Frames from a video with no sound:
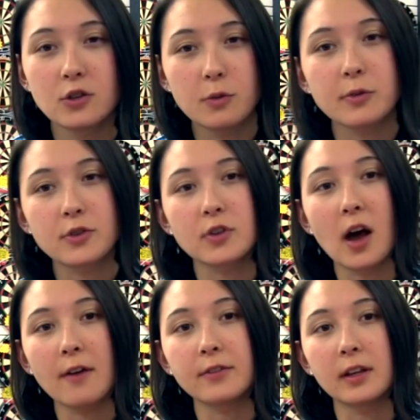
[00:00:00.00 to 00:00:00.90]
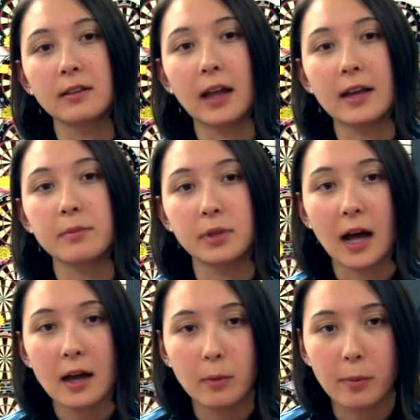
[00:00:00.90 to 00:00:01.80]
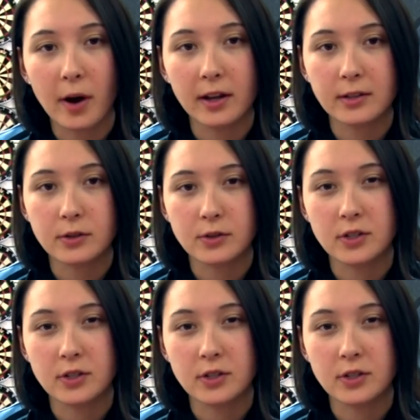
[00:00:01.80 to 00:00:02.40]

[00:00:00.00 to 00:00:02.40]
Super soft and light, pliable products are